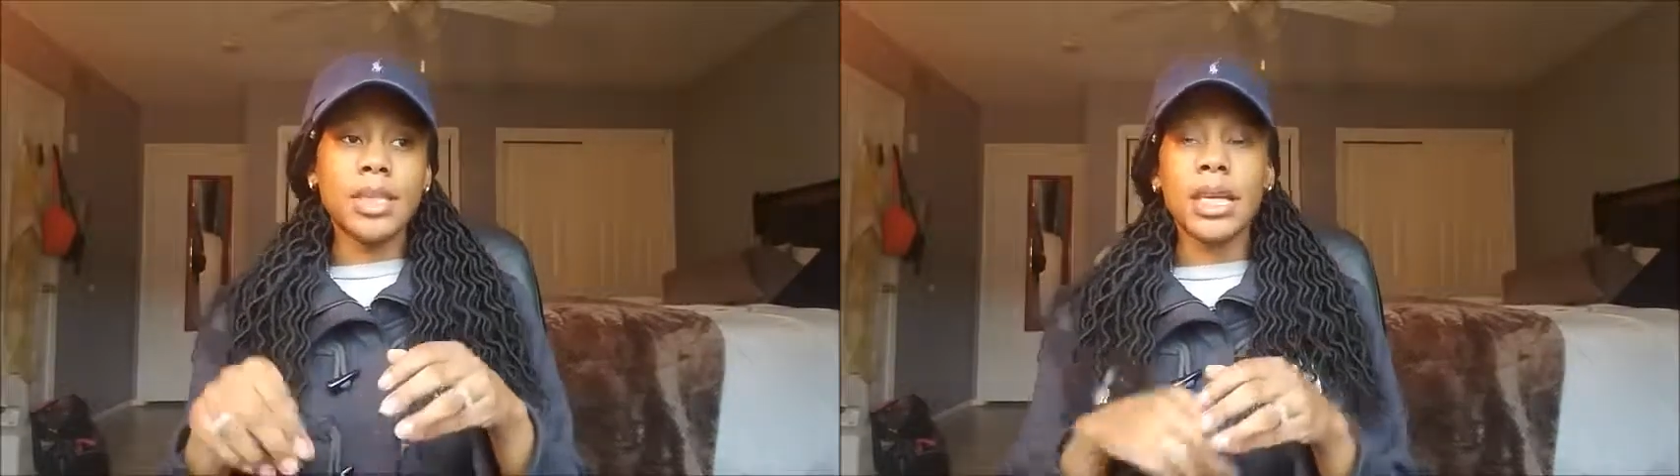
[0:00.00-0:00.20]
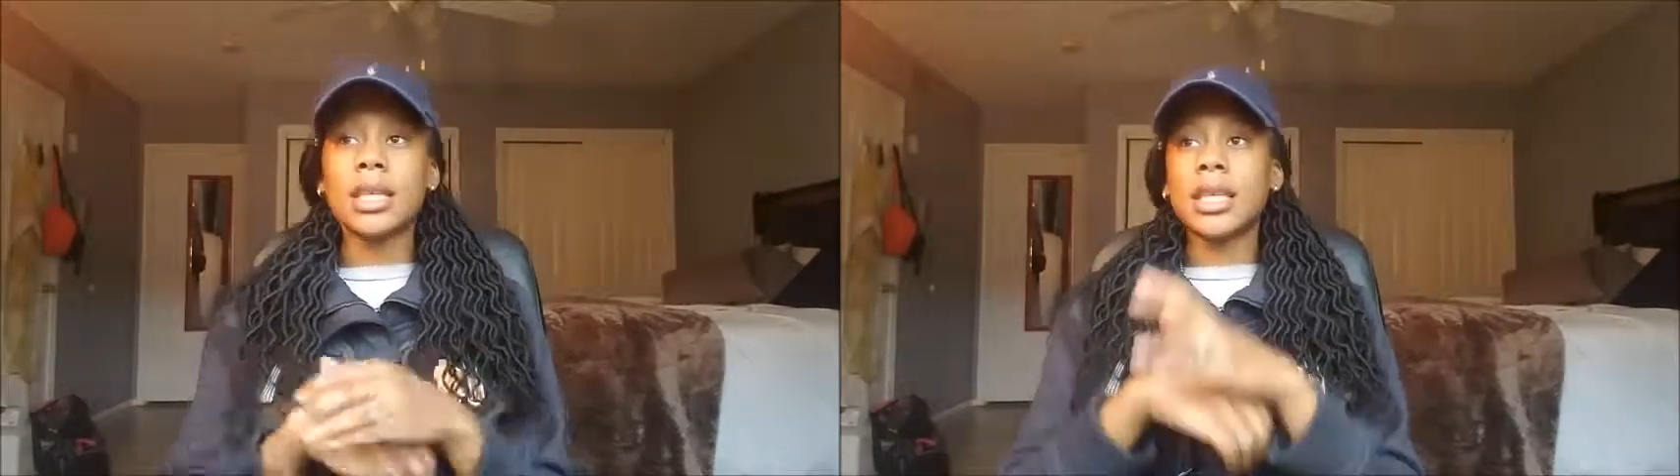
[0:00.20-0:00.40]

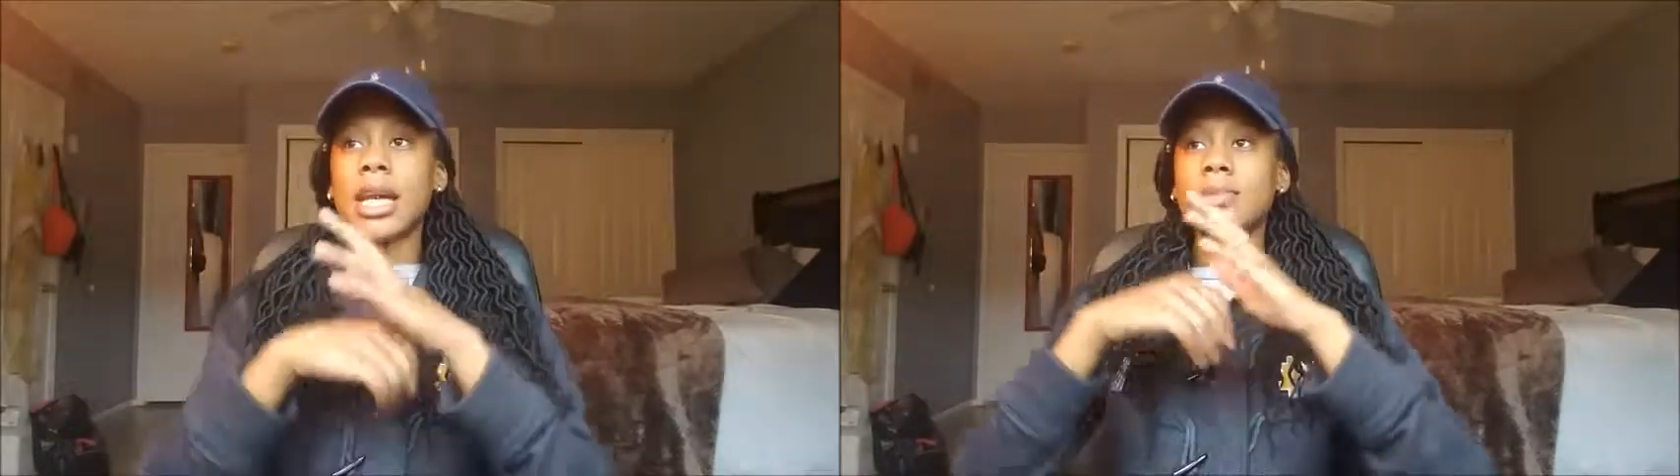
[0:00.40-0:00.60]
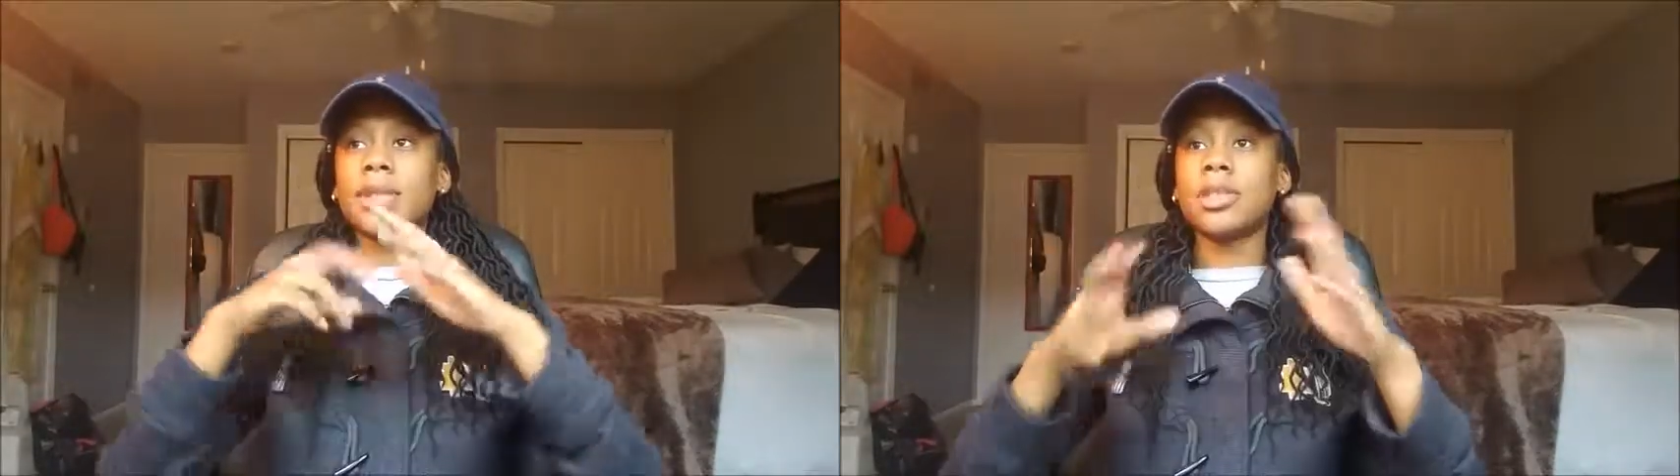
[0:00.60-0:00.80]
taking a
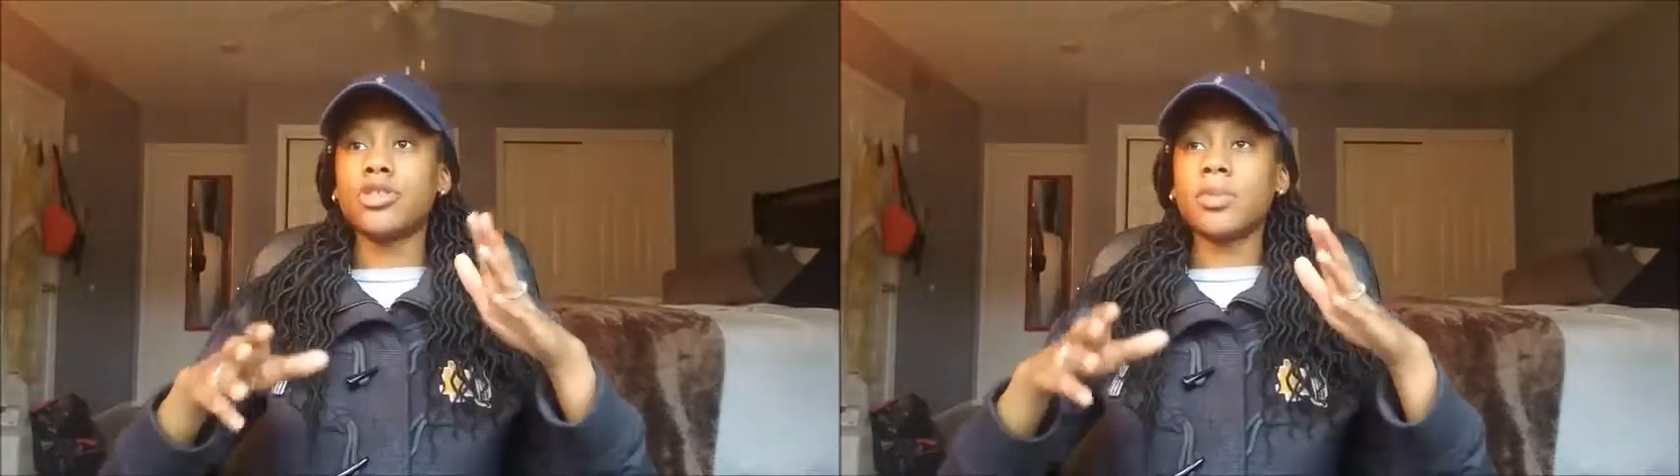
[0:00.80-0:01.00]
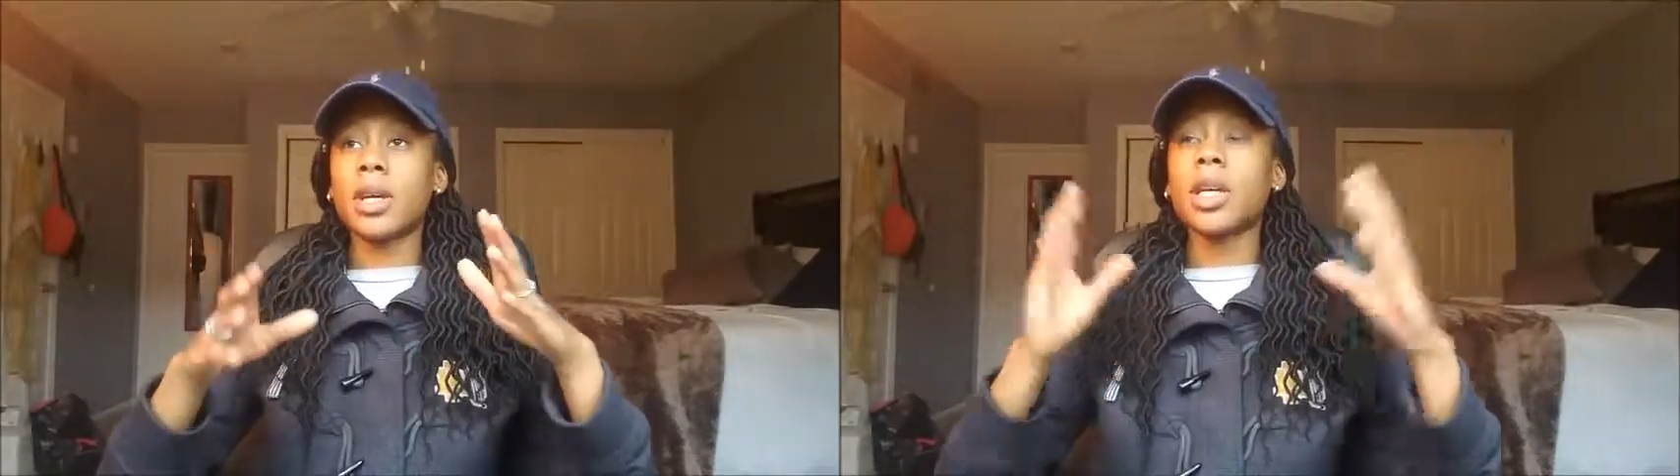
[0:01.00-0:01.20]
test, my
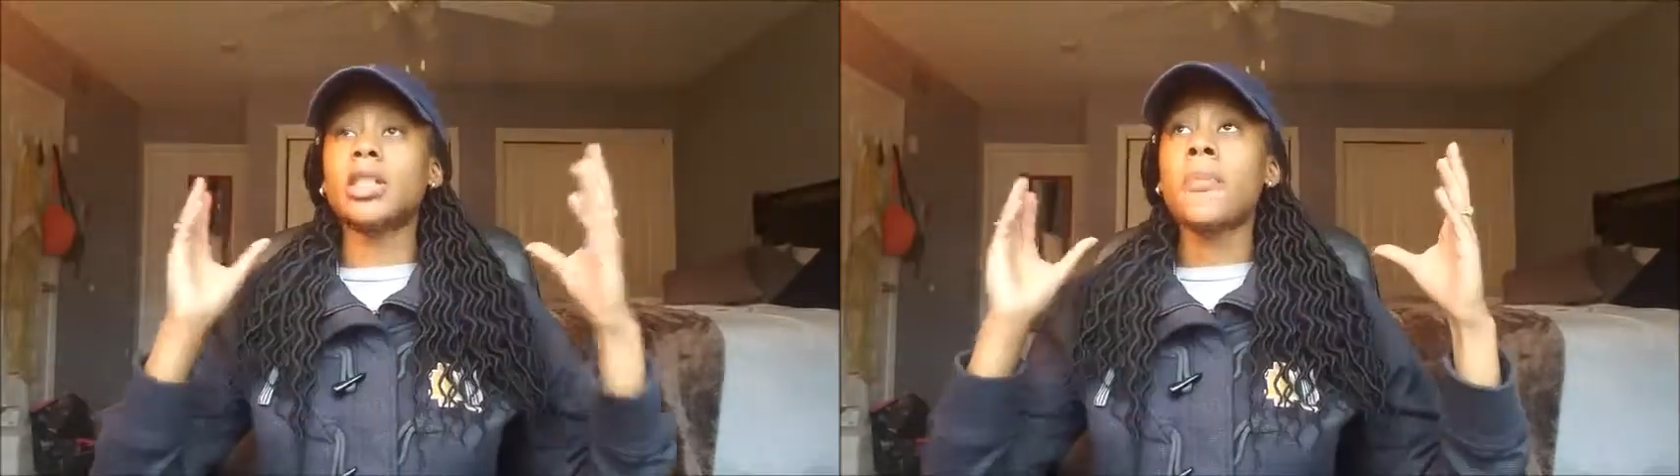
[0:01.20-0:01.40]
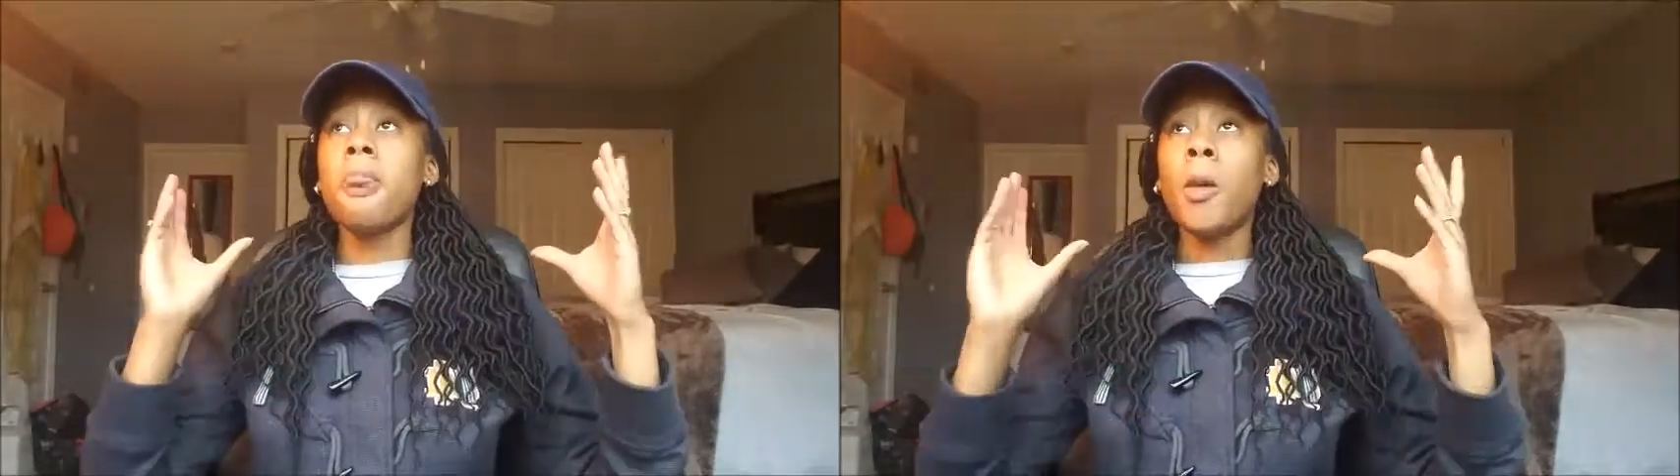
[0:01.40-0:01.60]
teacher comes because